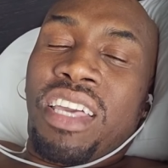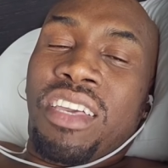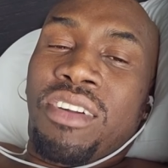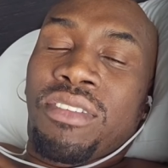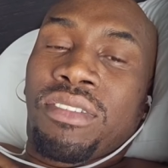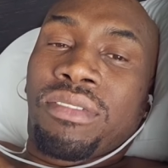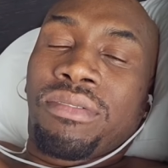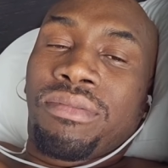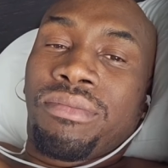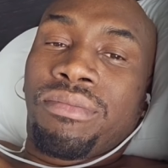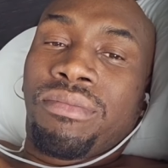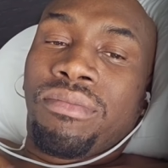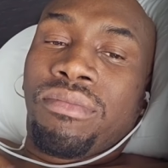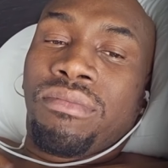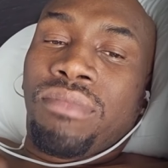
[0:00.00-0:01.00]
you.
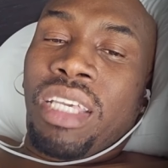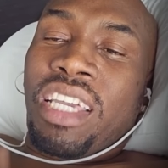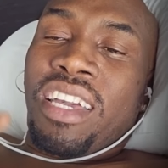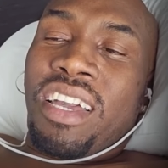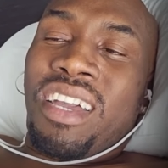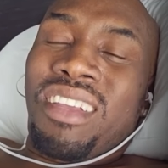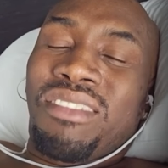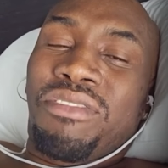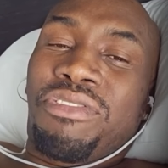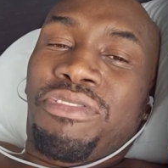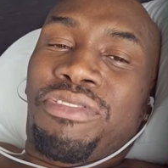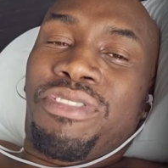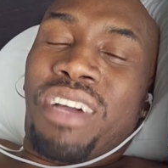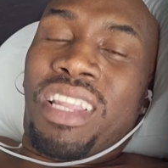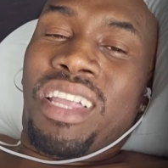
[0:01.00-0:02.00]
Me
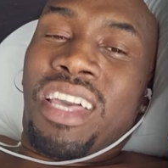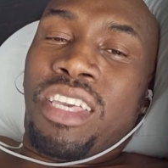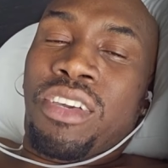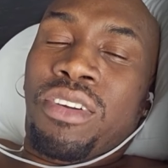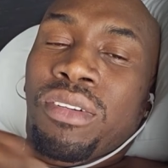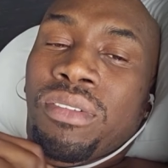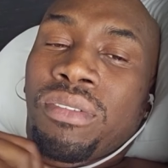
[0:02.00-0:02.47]
unfollow you.